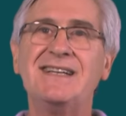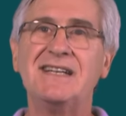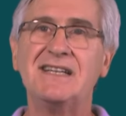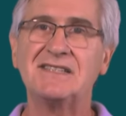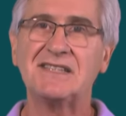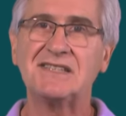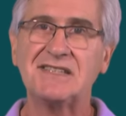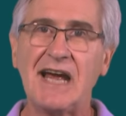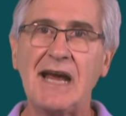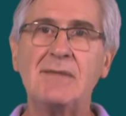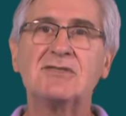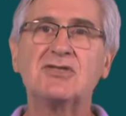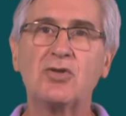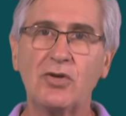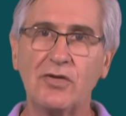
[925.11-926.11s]
is the
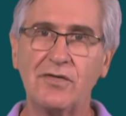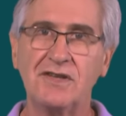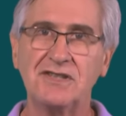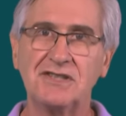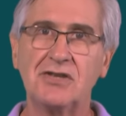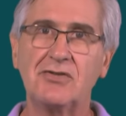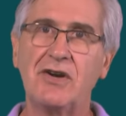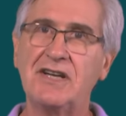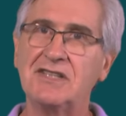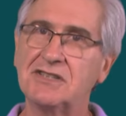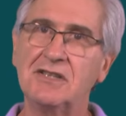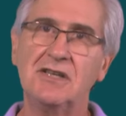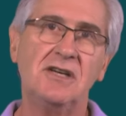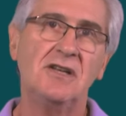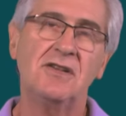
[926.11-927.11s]
same sort of
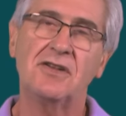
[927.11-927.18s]
consideration